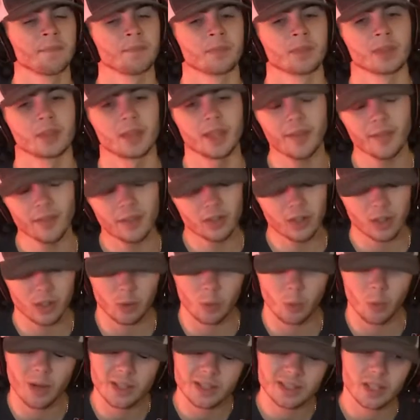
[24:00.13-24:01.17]
Devin
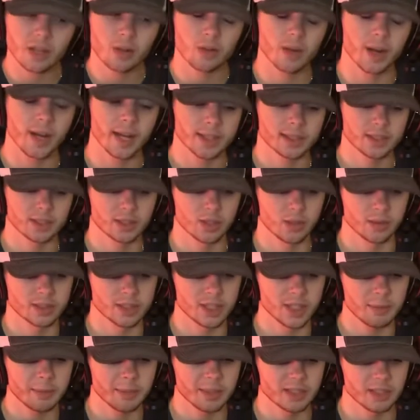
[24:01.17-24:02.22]
Clark was unranked, so it's
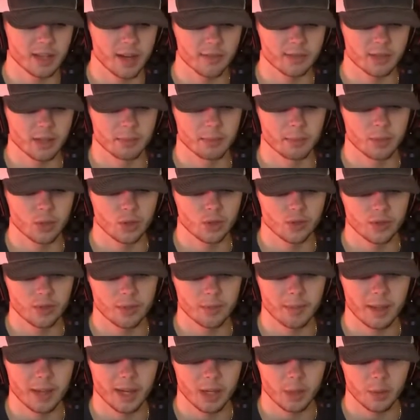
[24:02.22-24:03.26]
going to be tough to move
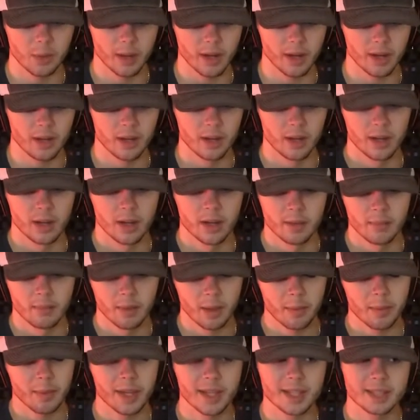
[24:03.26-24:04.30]
him anywhere.
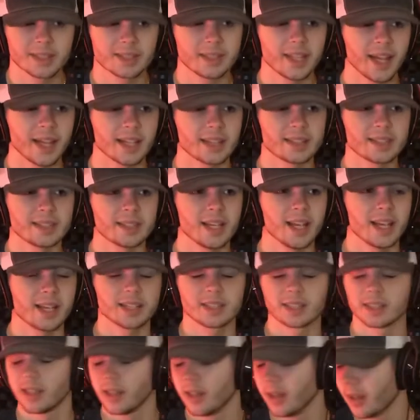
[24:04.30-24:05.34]
Maybe he could stay at
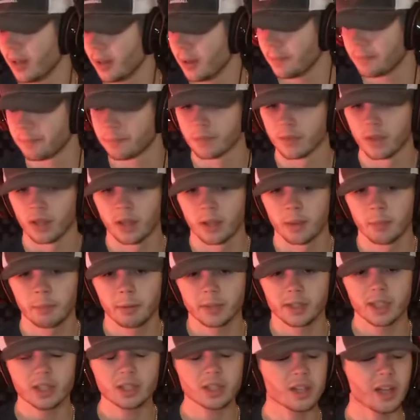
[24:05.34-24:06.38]
6.
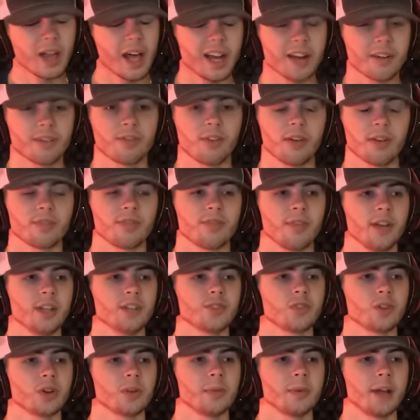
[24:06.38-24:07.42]
But there's a lot of fun fights
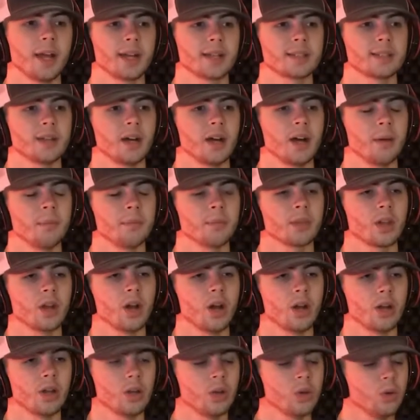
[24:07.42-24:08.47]
for him next. Who